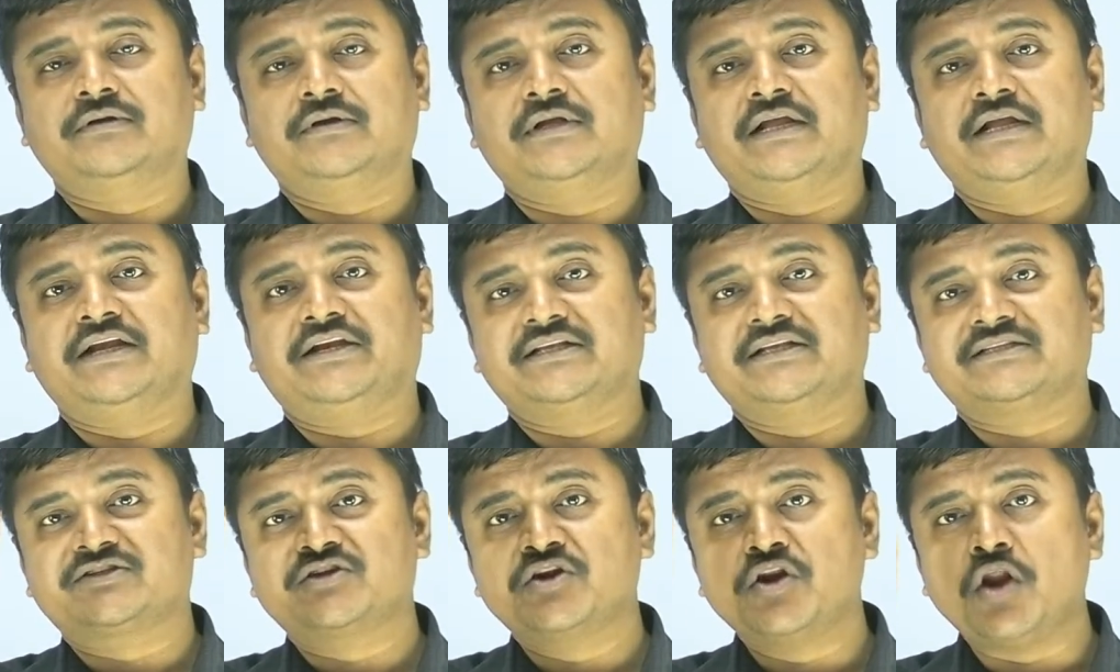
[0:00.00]
it
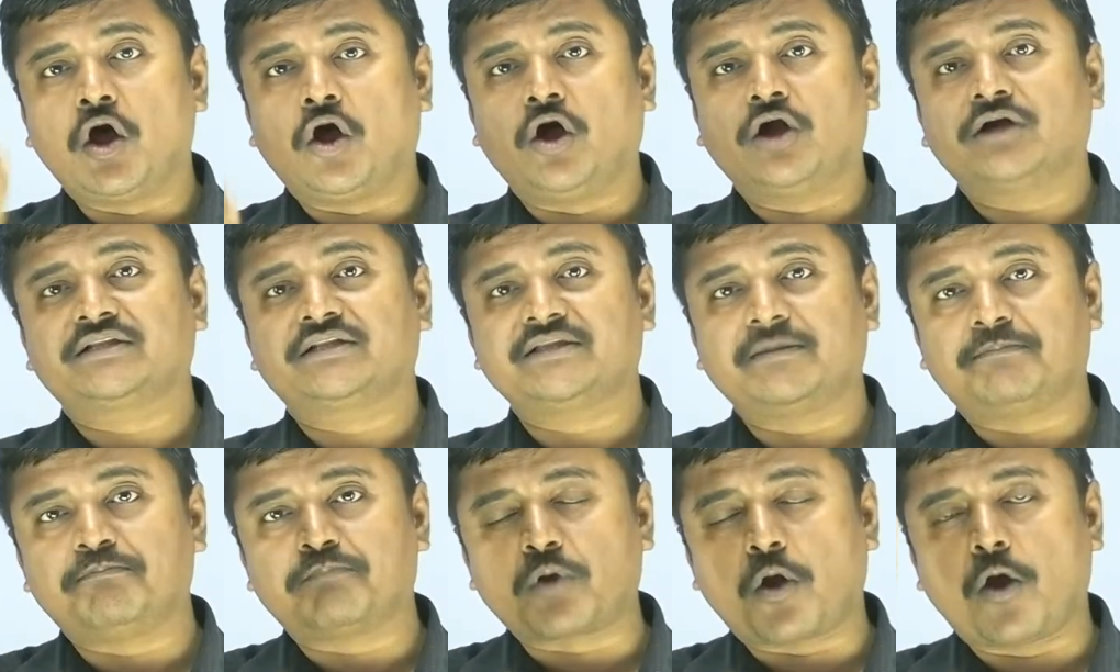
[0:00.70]
is not the
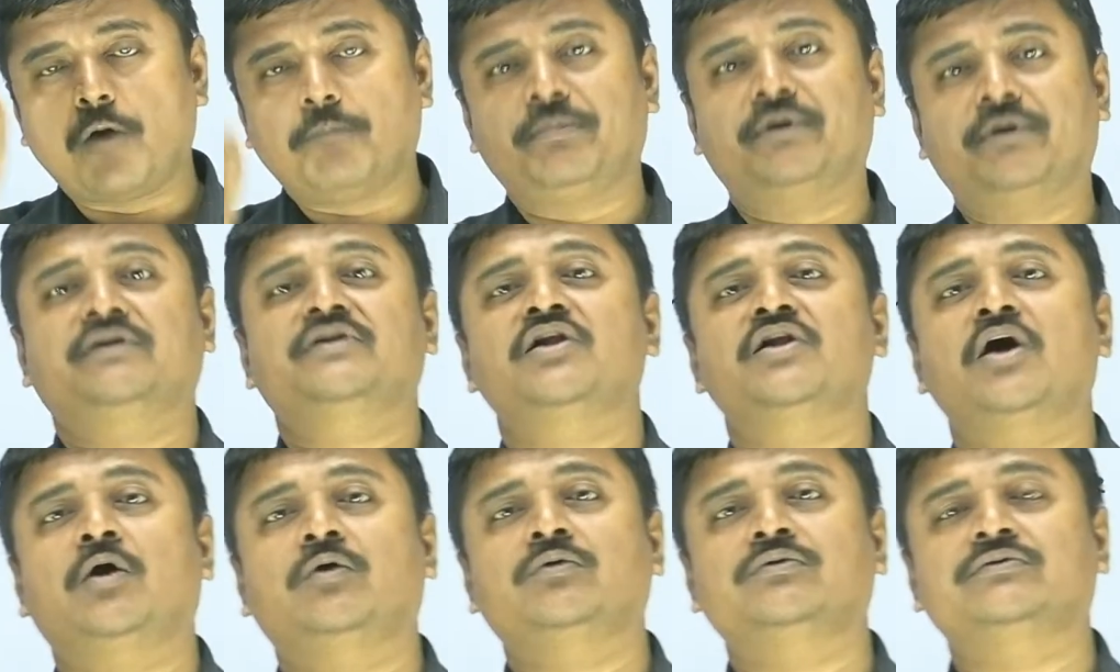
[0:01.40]
proper
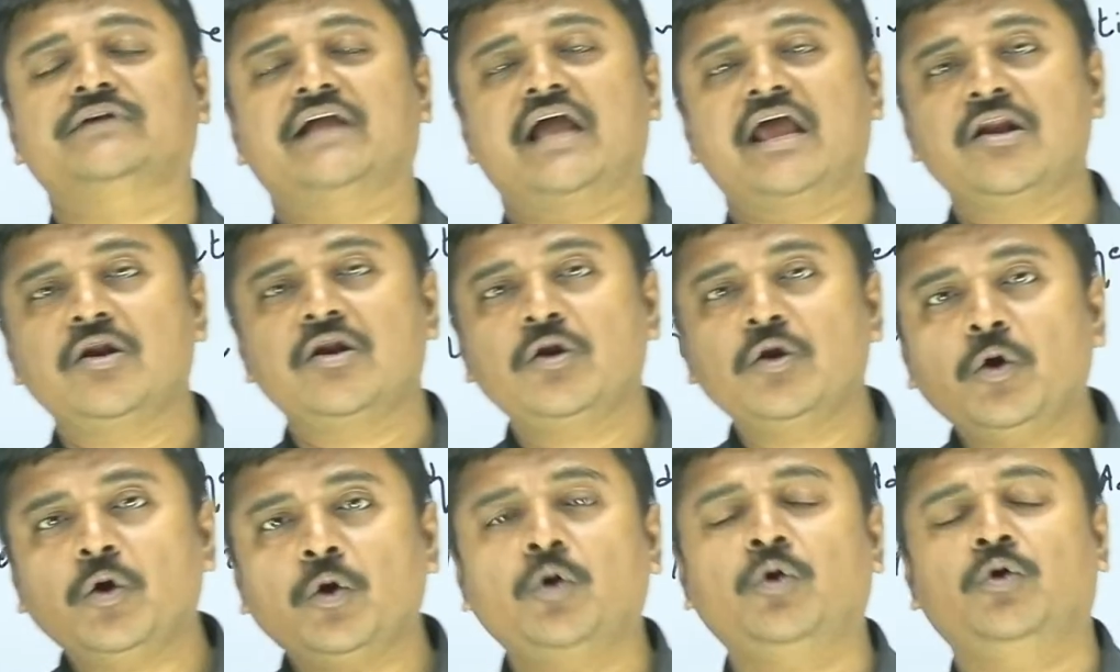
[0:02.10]
noun
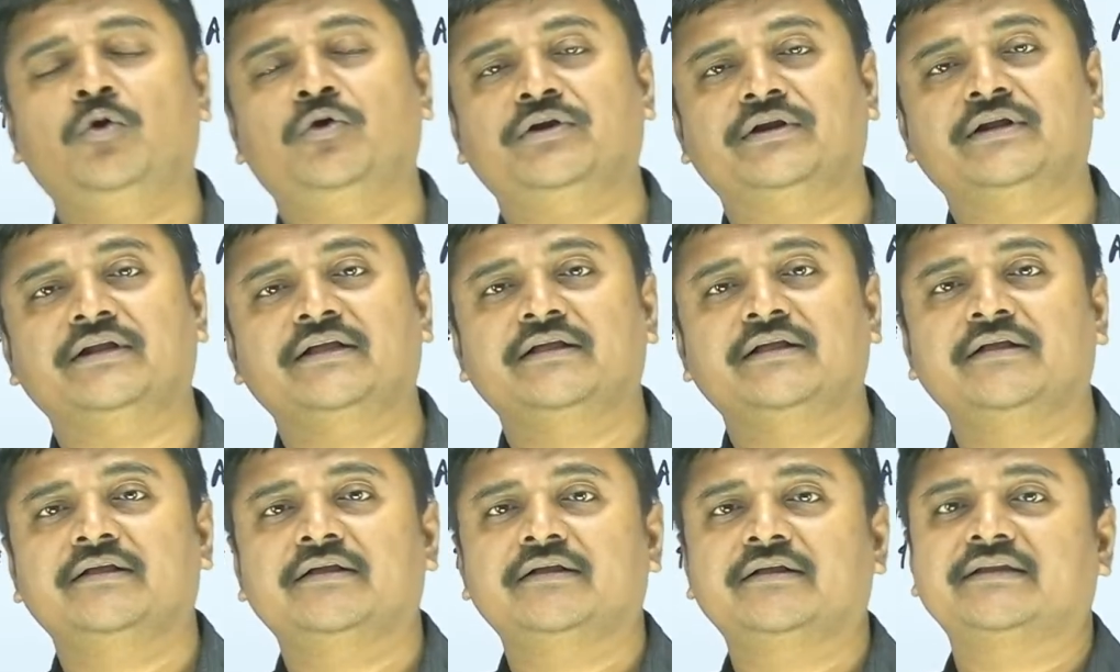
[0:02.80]
alone
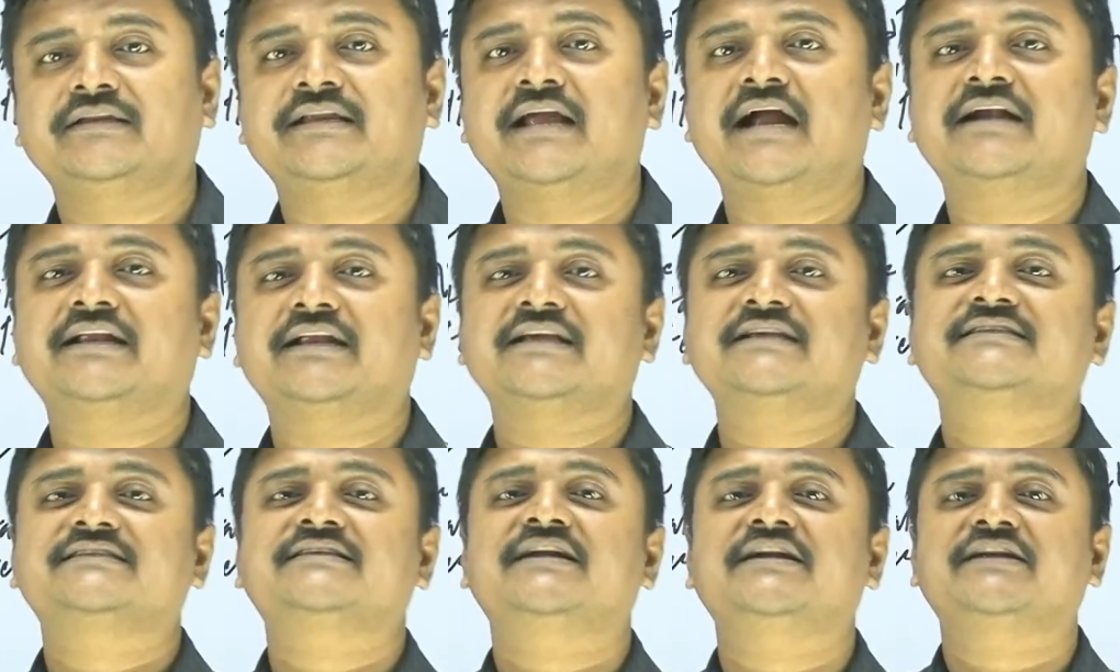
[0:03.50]
that
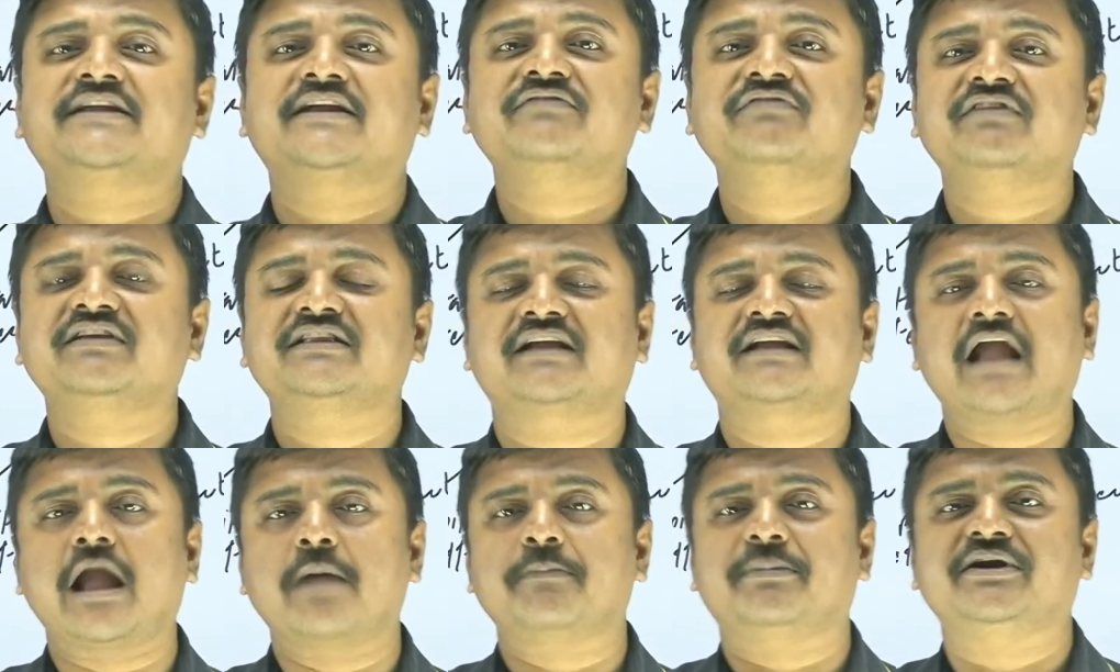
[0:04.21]
is written with
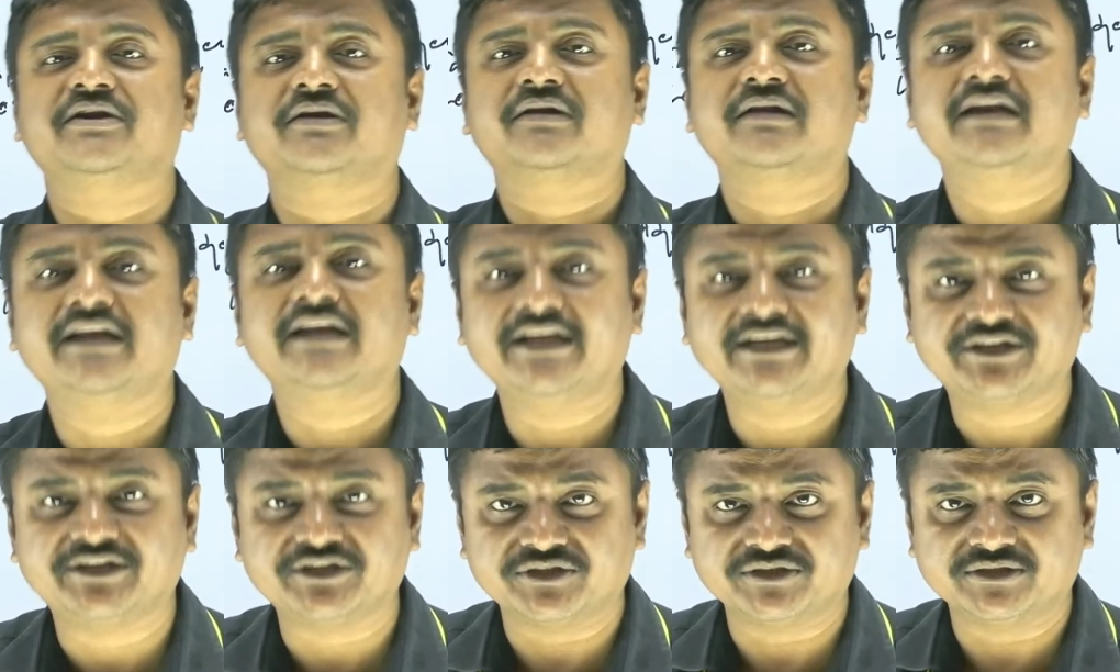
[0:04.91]
capital
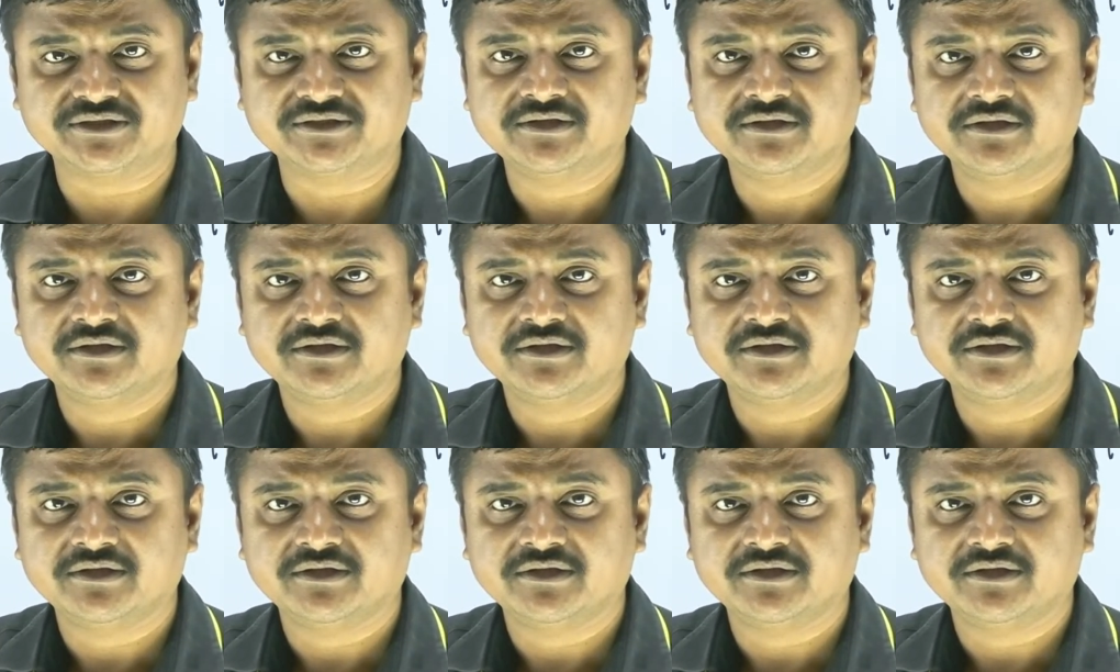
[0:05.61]
letter.